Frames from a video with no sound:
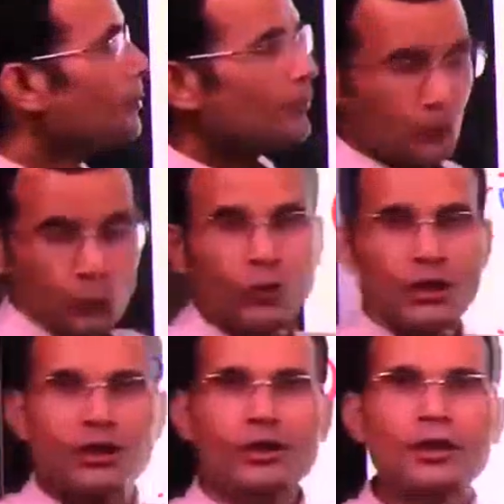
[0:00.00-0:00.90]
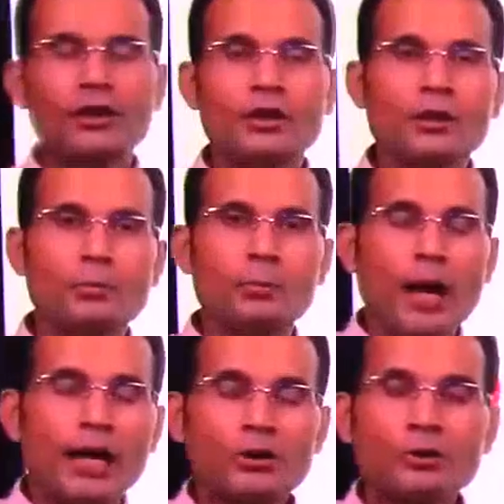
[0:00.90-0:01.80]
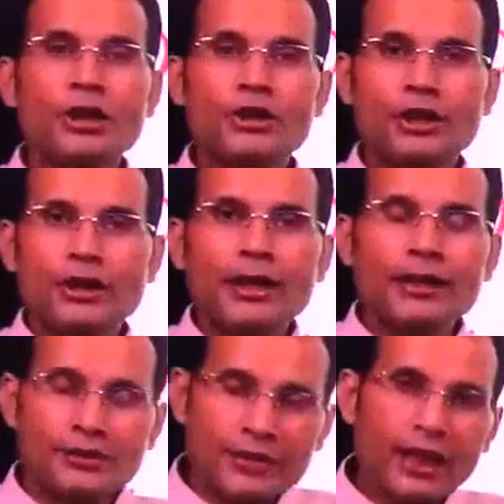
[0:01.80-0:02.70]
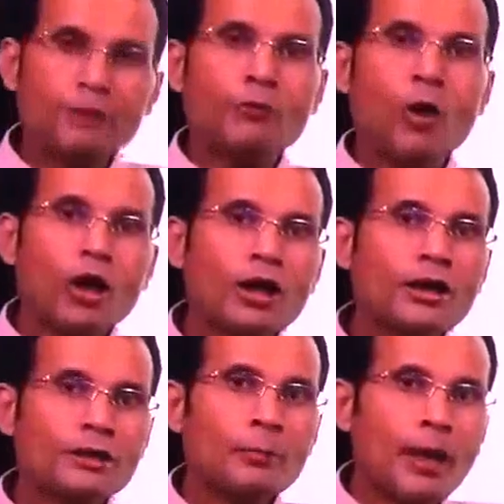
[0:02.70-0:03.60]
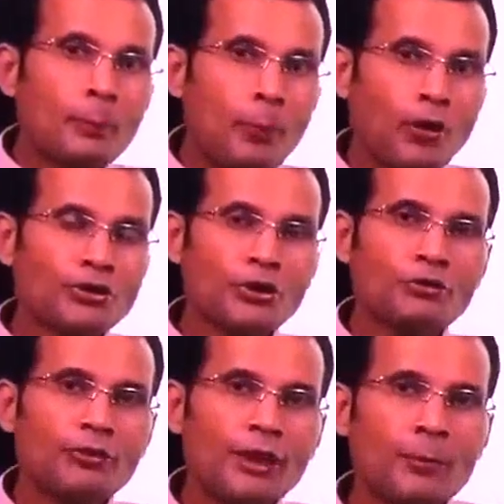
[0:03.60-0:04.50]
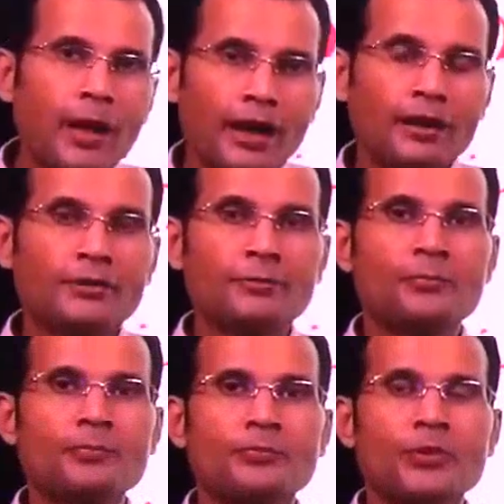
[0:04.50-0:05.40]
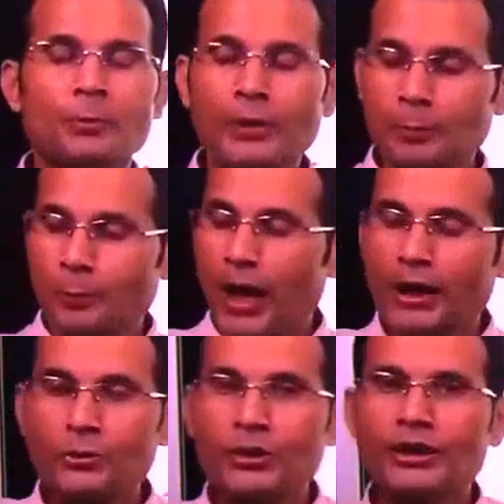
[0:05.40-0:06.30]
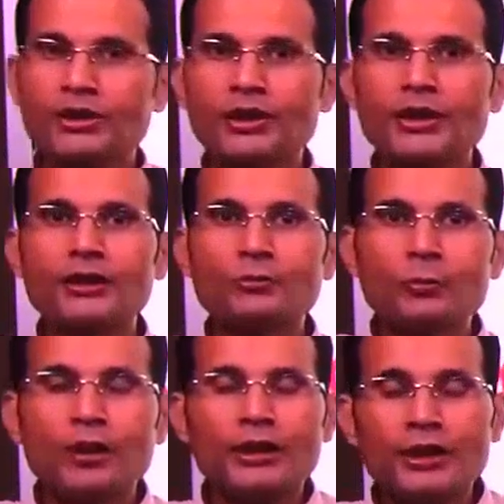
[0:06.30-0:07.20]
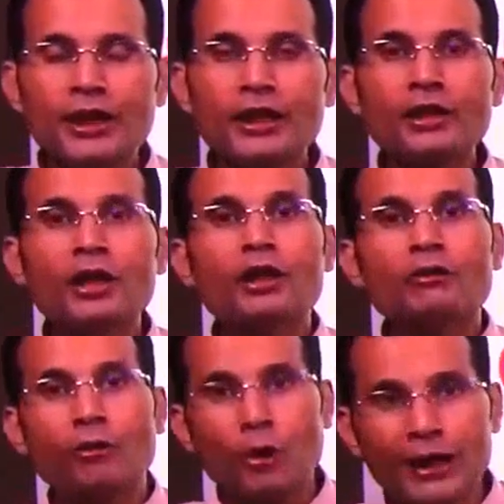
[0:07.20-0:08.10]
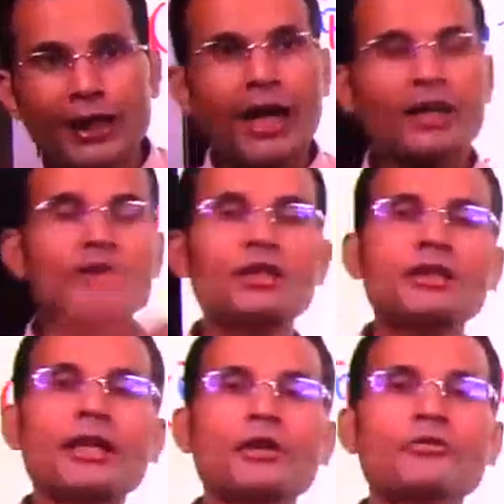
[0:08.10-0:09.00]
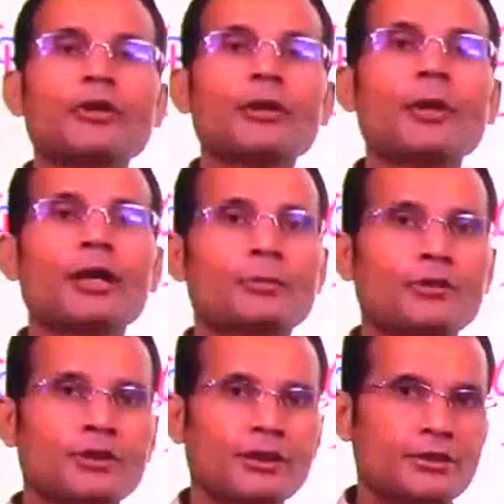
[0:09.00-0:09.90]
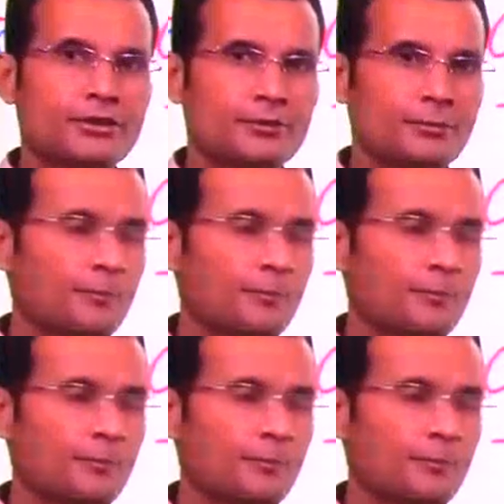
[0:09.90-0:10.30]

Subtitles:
so parturition itself occurs by positive feedback, but parturition is working for a larger negative feedback process.